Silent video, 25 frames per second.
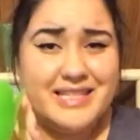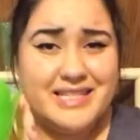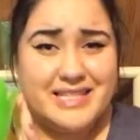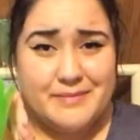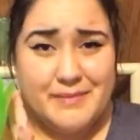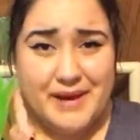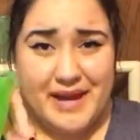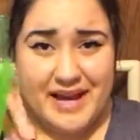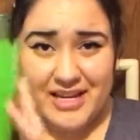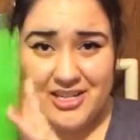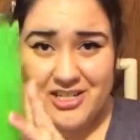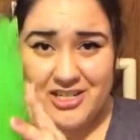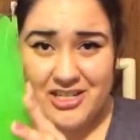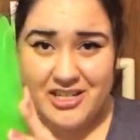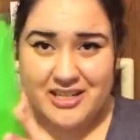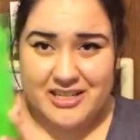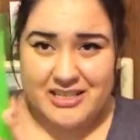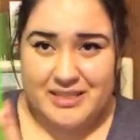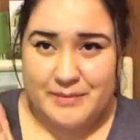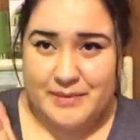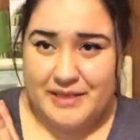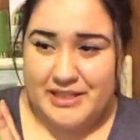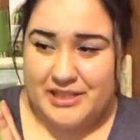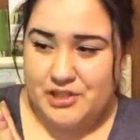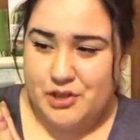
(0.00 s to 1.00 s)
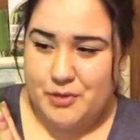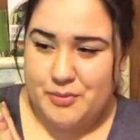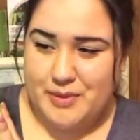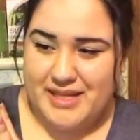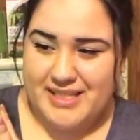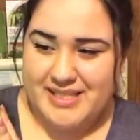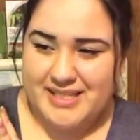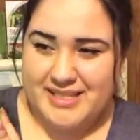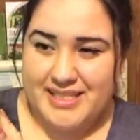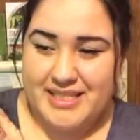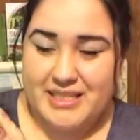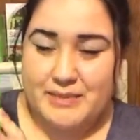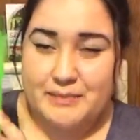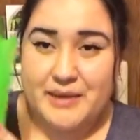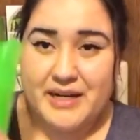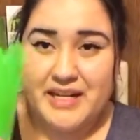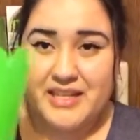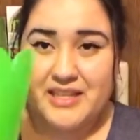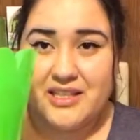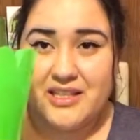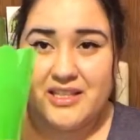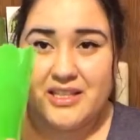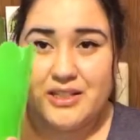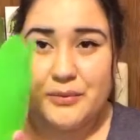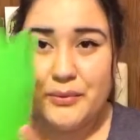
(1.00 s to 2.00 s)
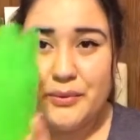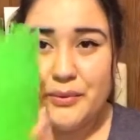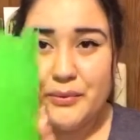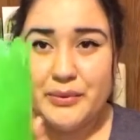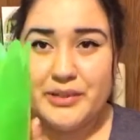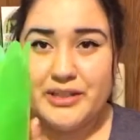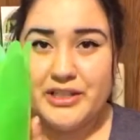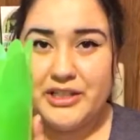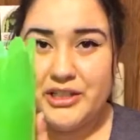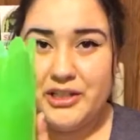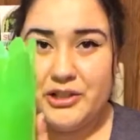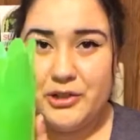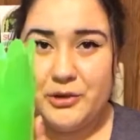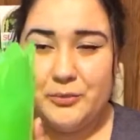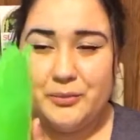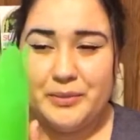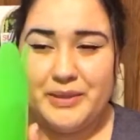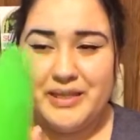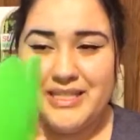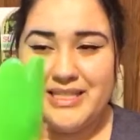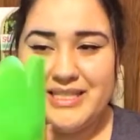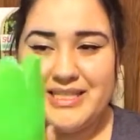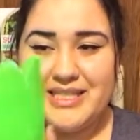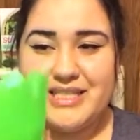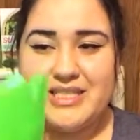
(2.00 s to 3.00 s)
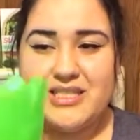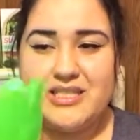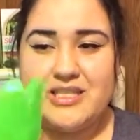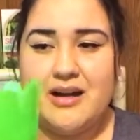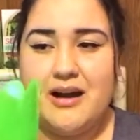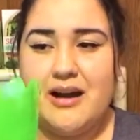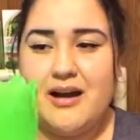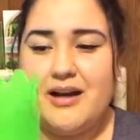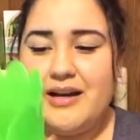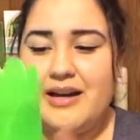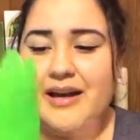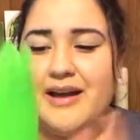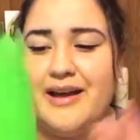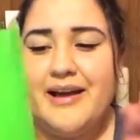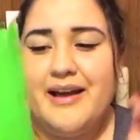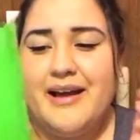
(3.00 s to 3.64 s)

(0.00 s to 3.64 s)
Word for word: I actually got some Easter baskets, but I thought they were really cute because it's not